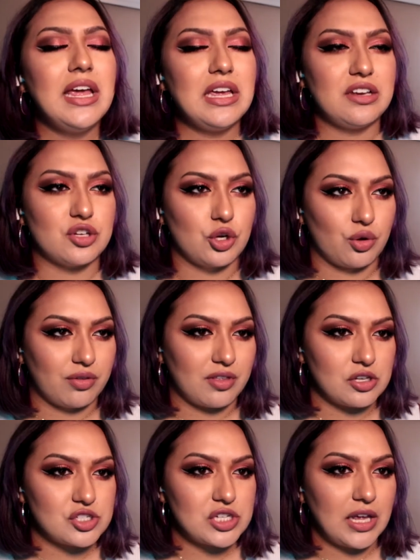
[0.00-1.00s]
Eternal
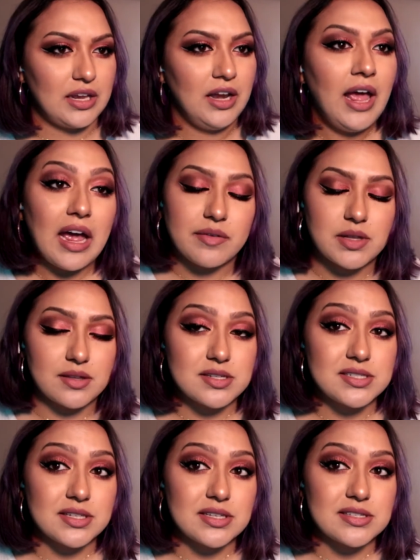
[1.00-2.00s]
Sunshine. I haven't
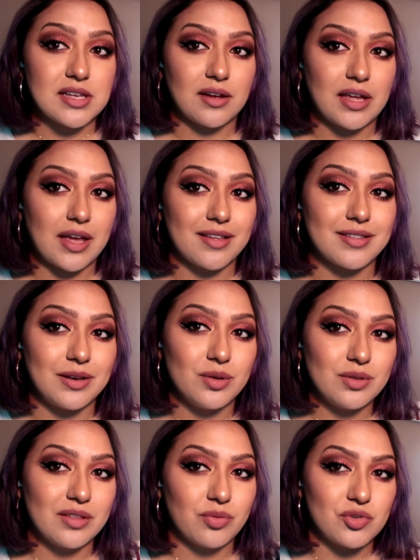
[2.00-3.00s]
listened to this song yet because I
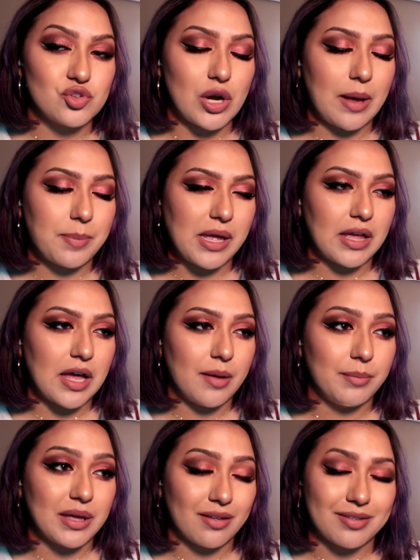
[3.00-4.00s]
knew this was dropping
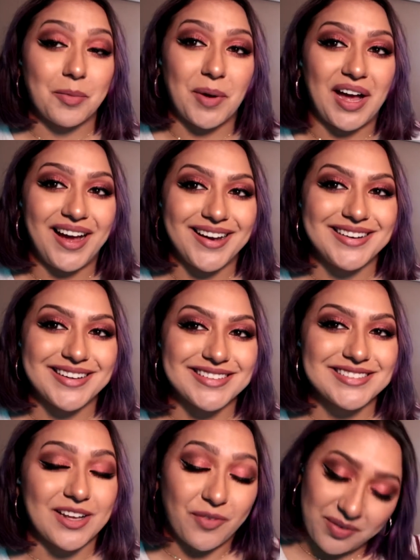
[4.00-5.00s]
because I'm behind
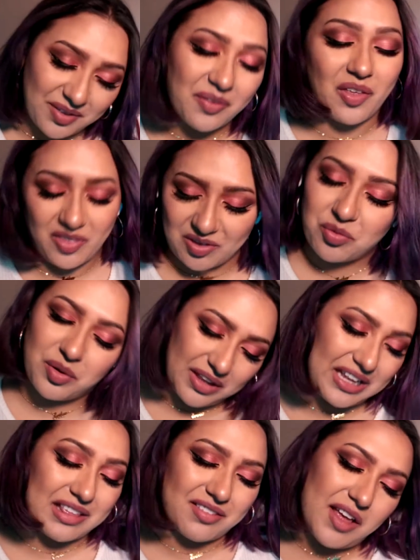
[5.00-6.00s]
and stuff. I saw that this
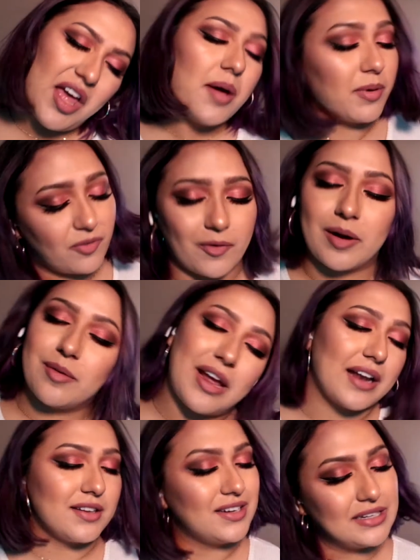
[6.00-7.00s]
released before I
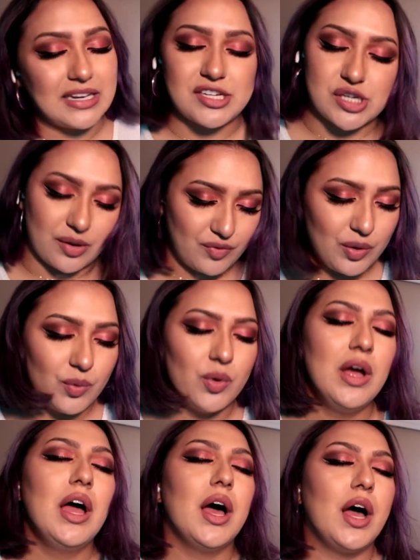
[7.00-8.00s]
reacted to Deja
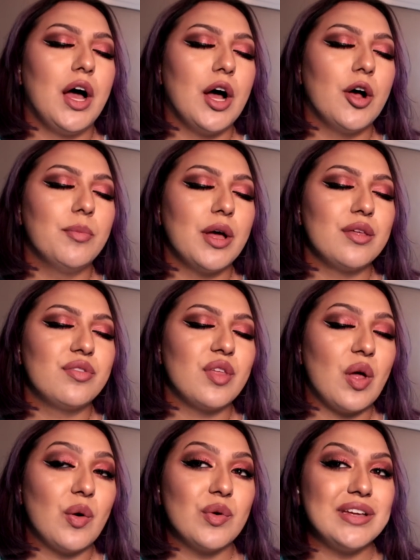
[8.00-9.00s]
Vu.
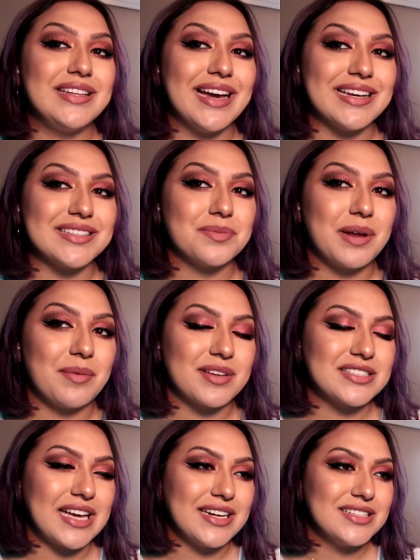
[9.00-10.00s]
So yes, but I'm
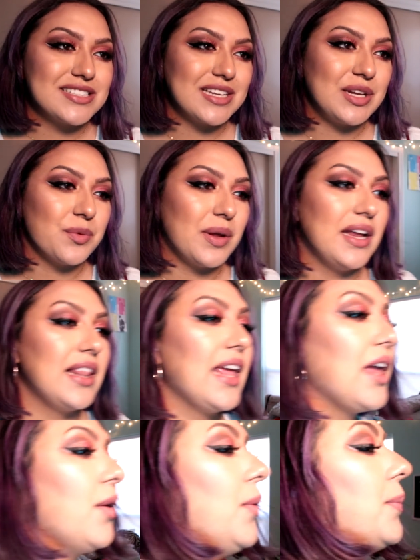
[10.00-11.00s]
excited, so you know what it,
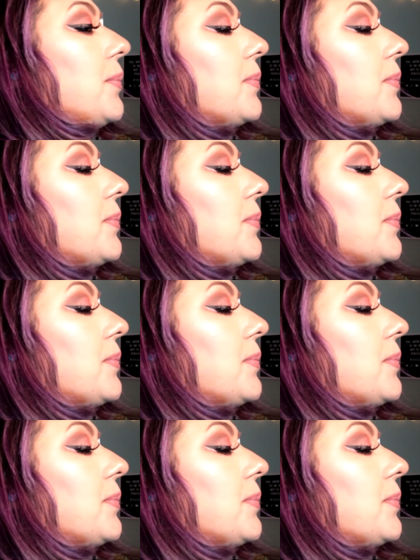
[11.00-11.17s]
let go.